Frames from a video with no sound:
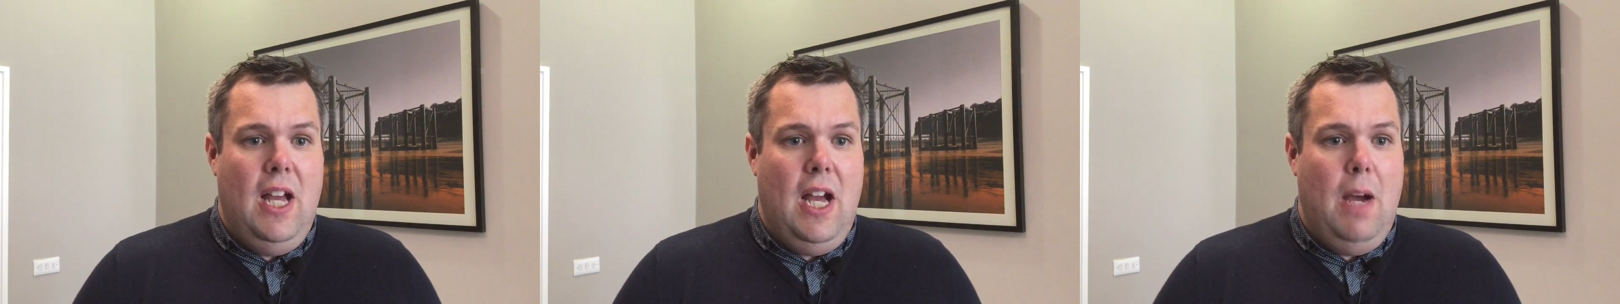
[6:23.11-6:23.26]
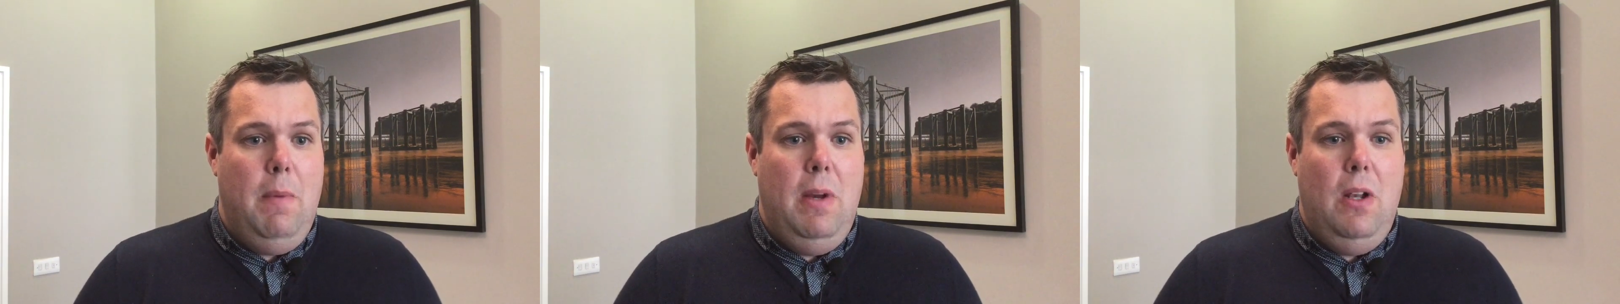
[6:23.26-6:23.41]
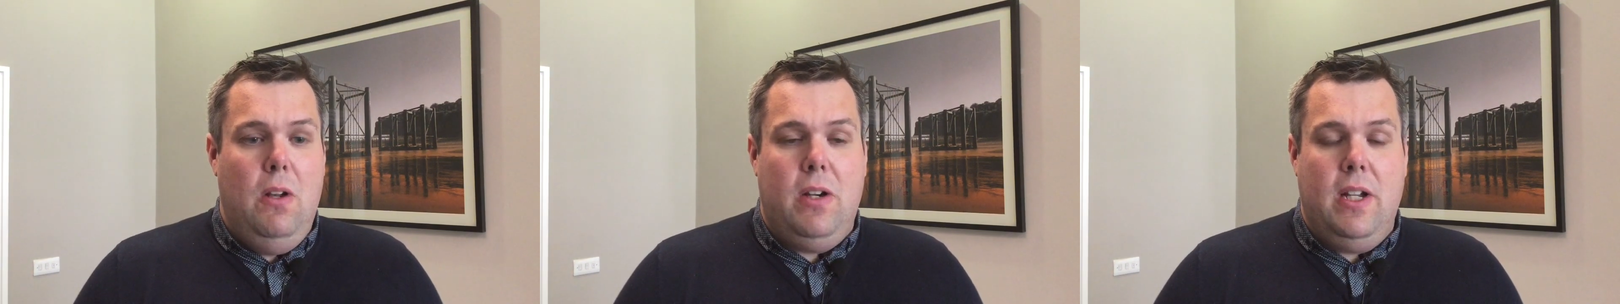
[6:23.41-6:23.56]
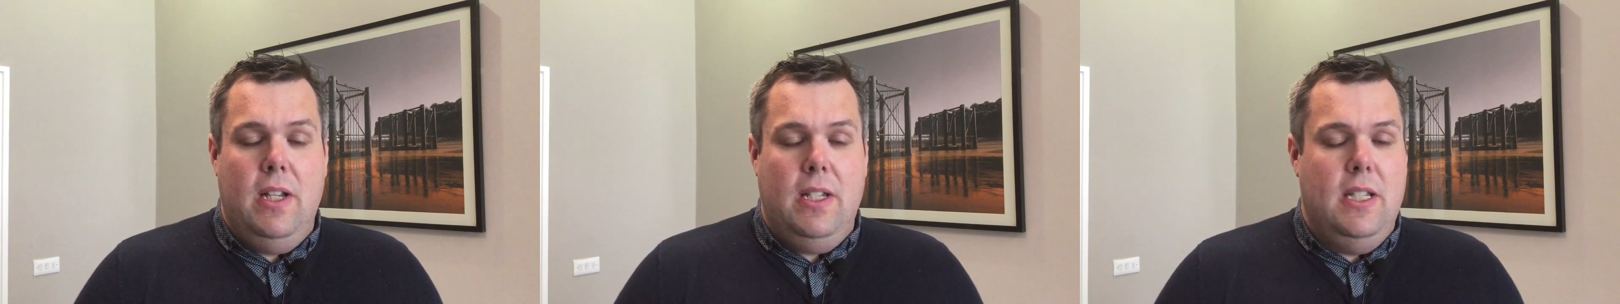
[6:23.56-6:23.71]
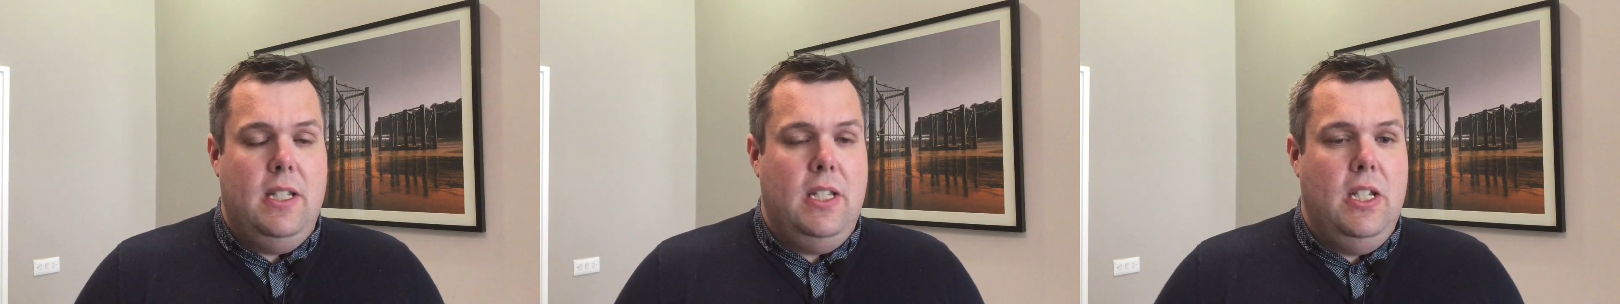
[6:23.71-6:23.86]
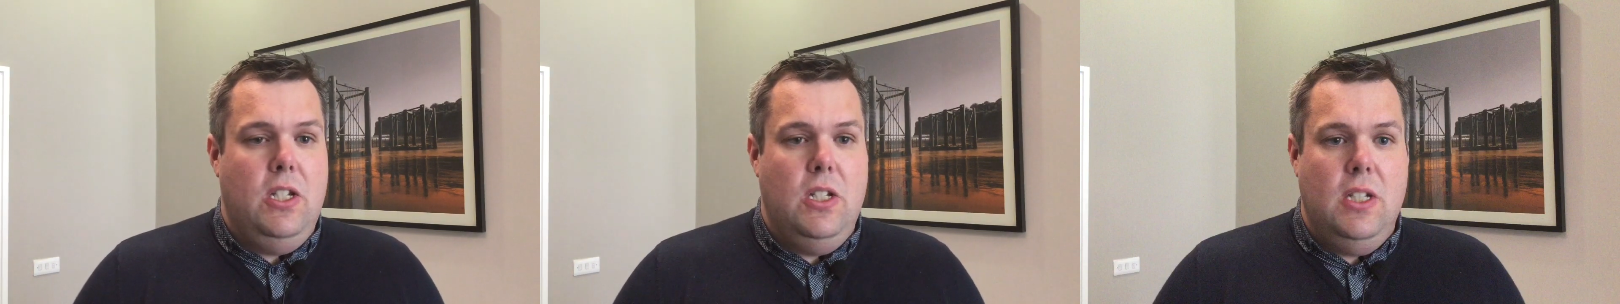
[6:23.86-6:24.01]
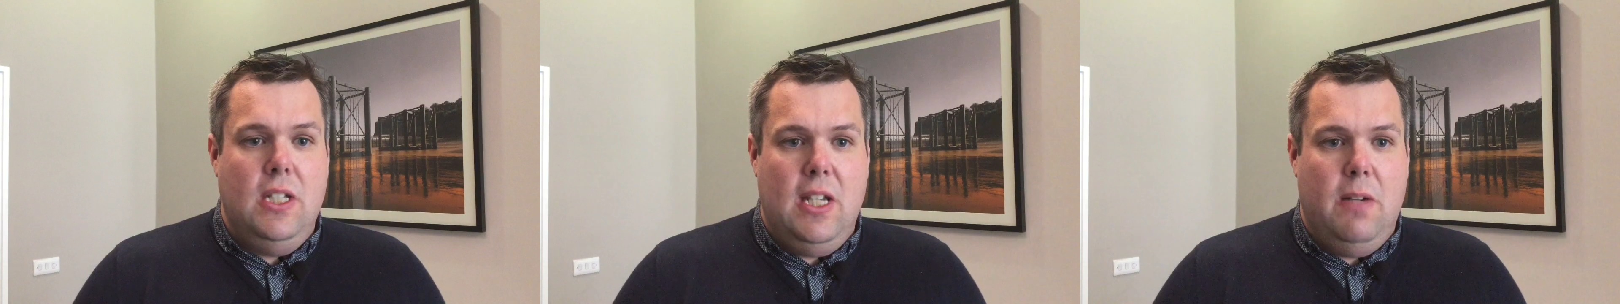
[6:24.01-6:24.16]
and we look at
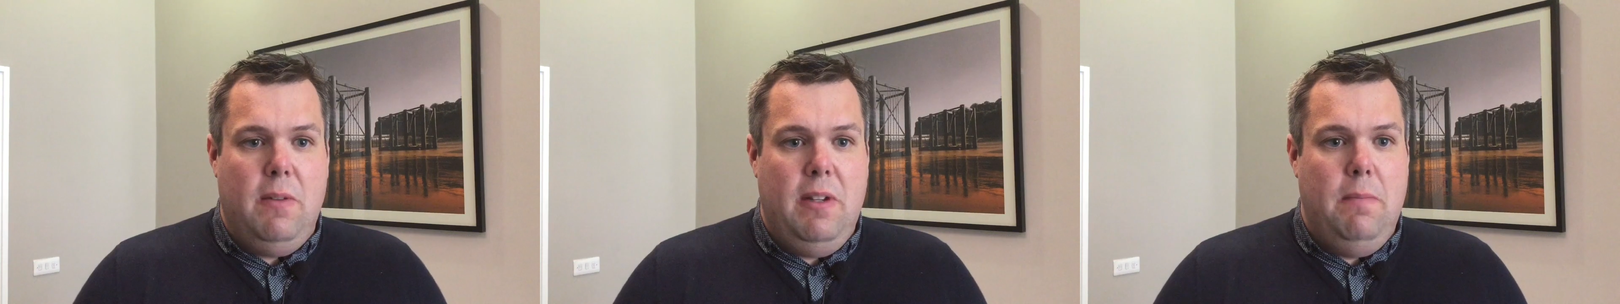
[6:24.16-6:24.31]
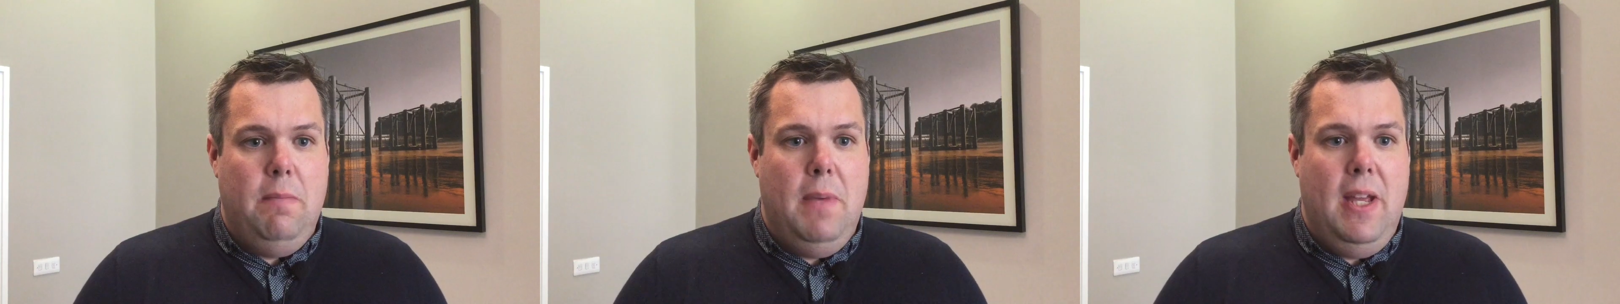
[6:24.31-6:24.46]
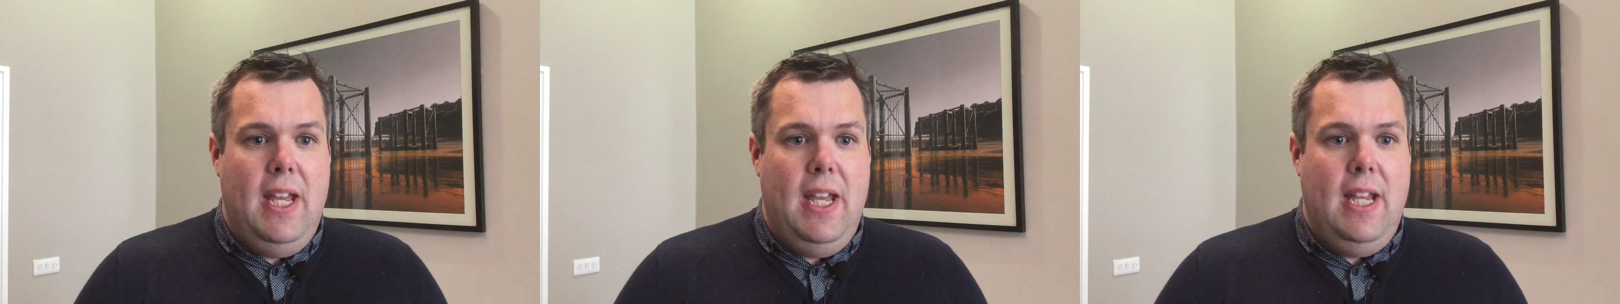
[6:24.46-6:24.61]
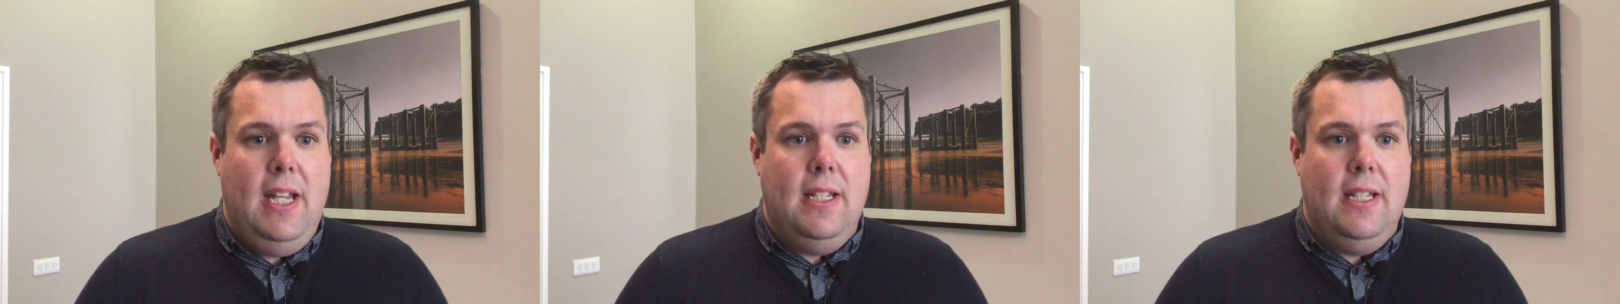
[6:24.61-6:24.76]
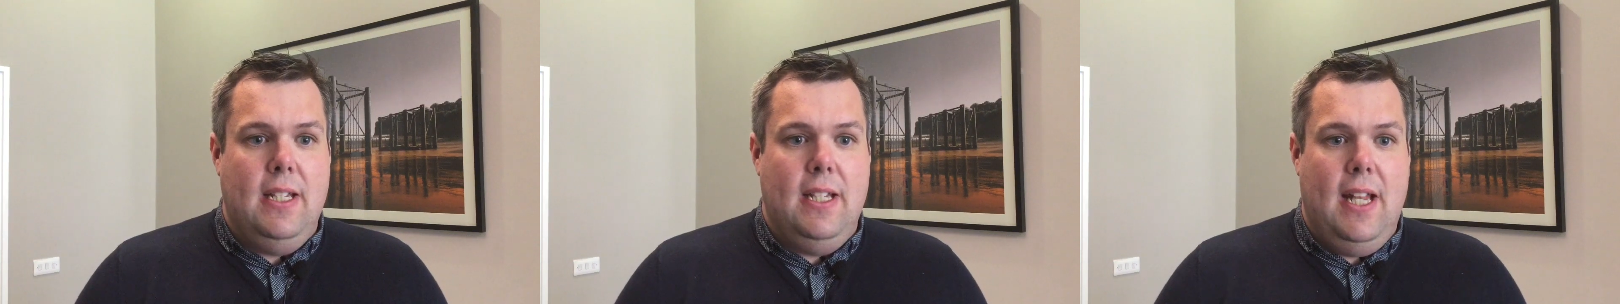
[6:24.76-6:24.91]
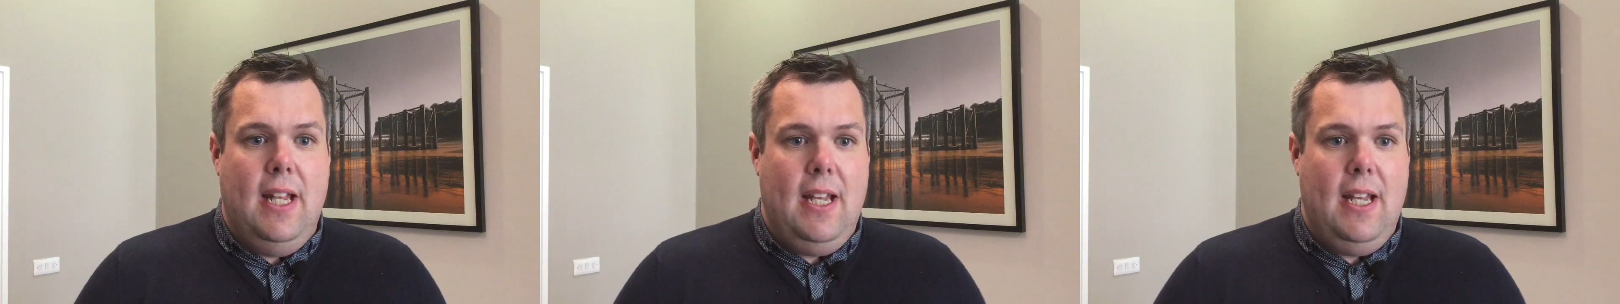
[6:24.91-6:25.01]
decisions that we've made and